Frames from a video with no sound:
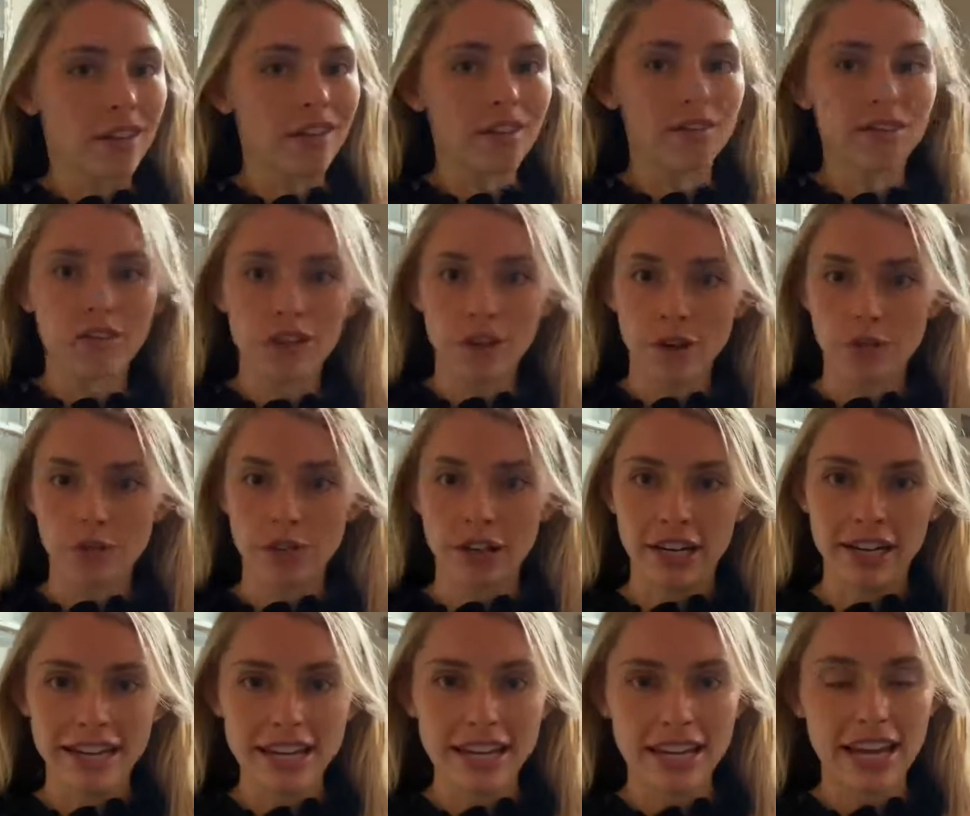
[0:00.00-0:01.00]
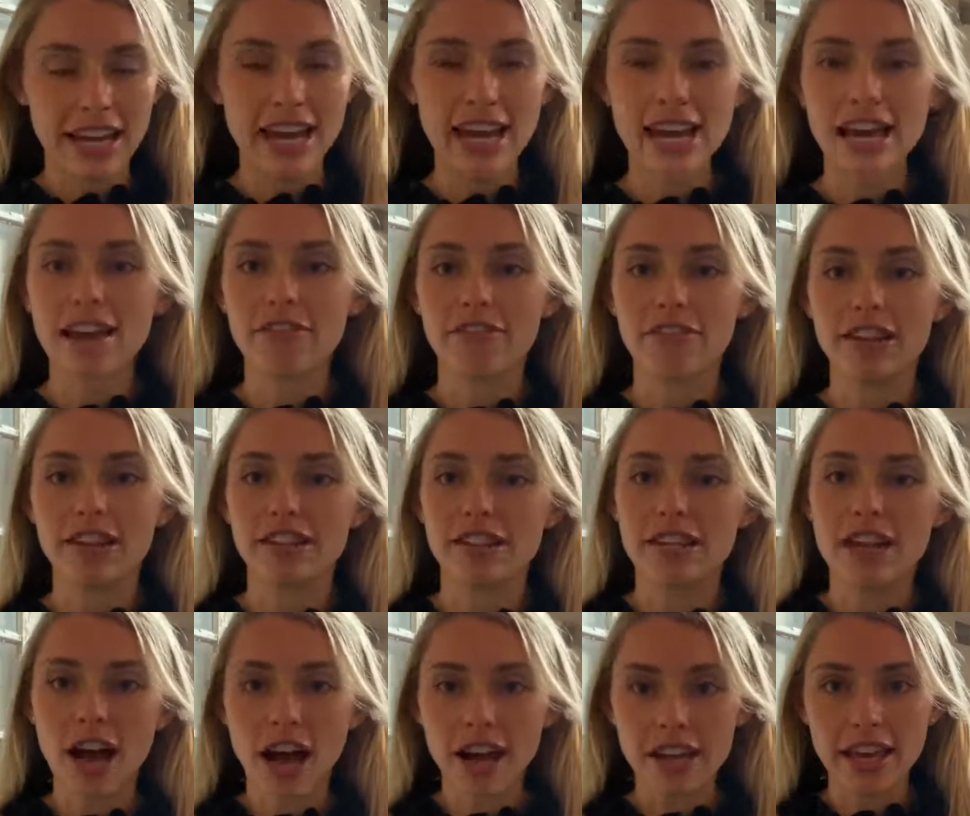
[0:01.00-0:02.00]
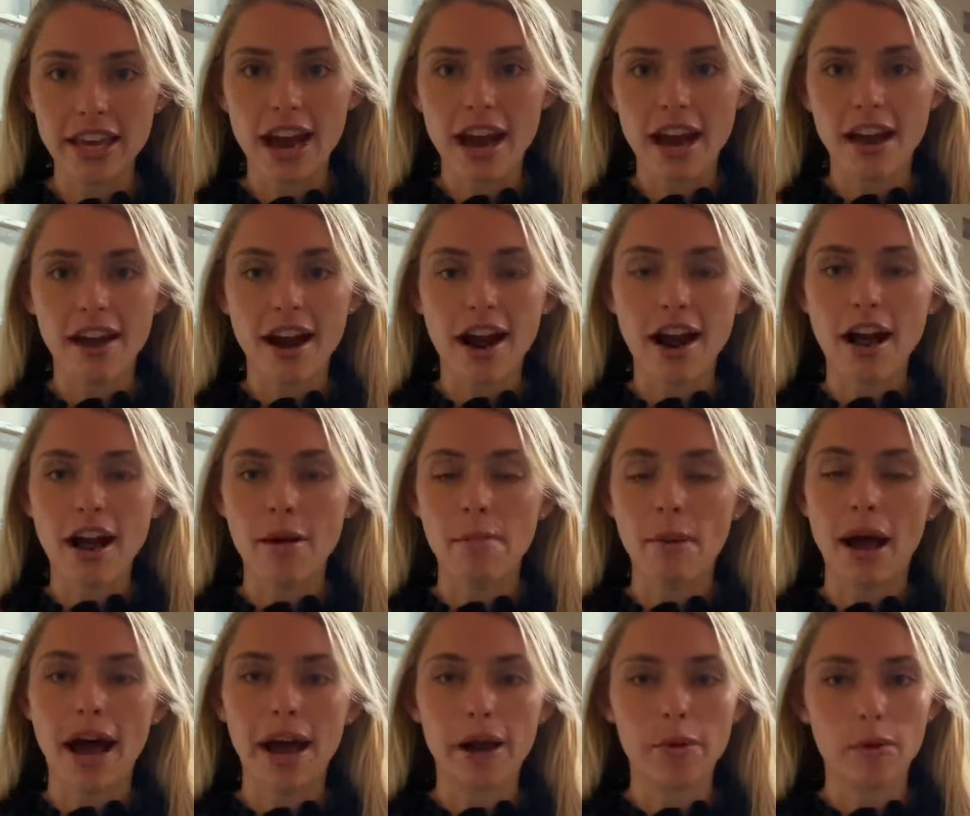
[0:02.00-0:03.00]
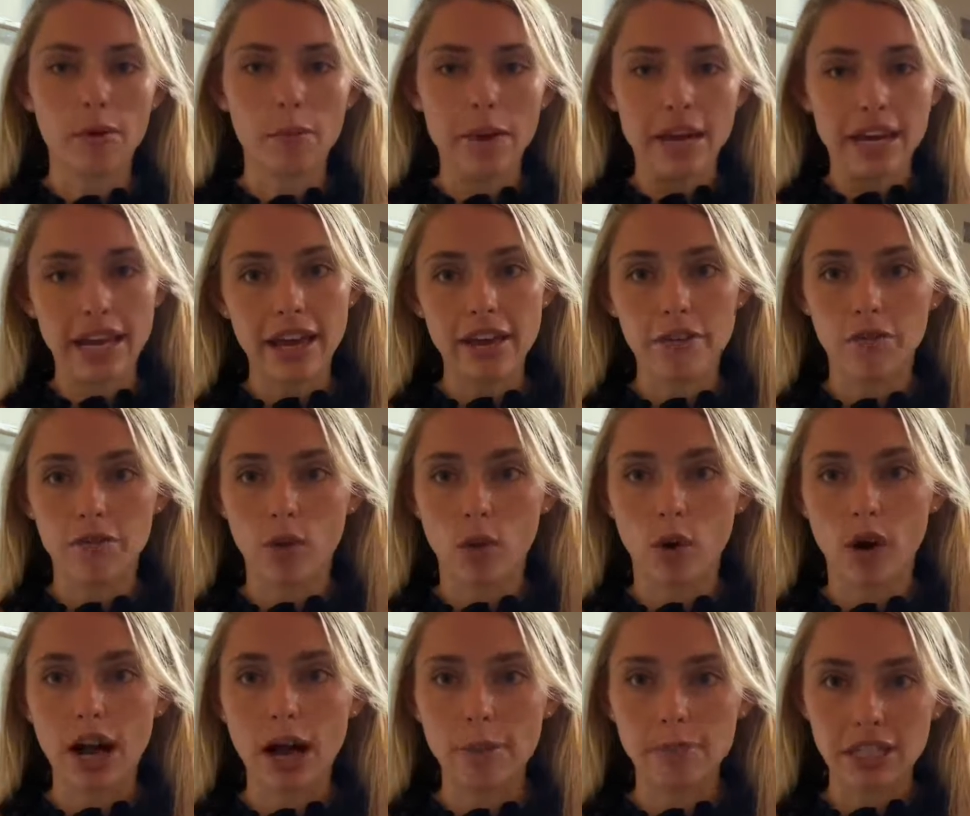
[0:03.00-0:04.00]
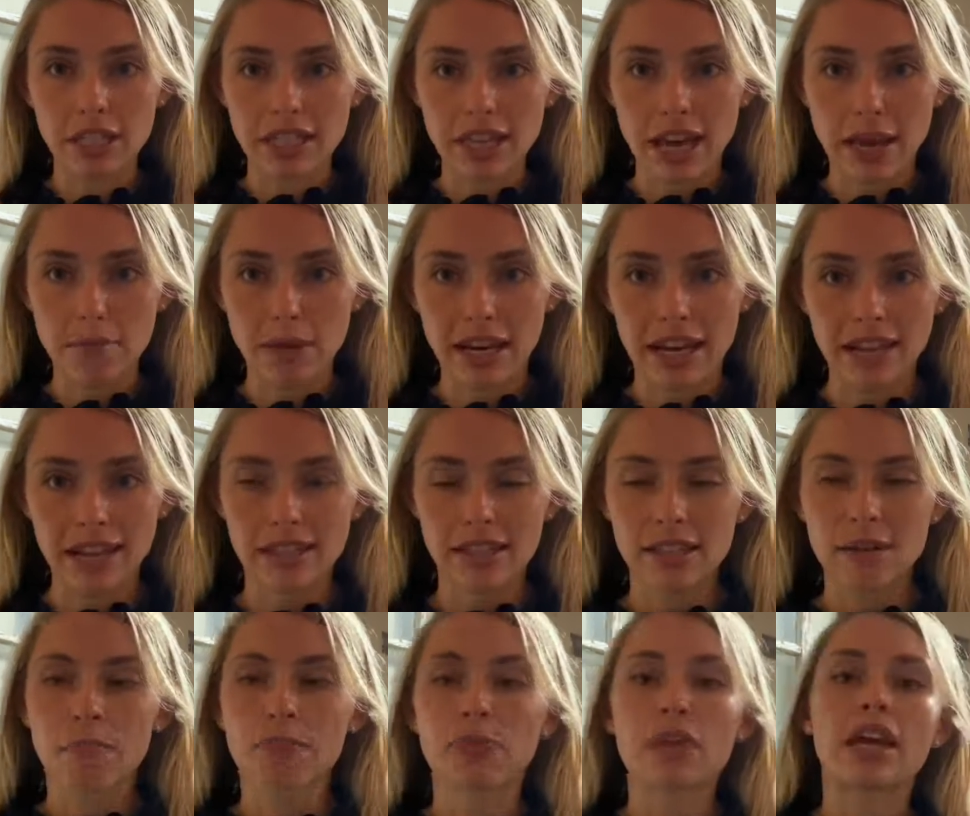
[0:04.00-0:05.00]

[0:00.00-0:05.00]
feel free to eat it. If it's not yet, I will bake it for up to 10 minutes.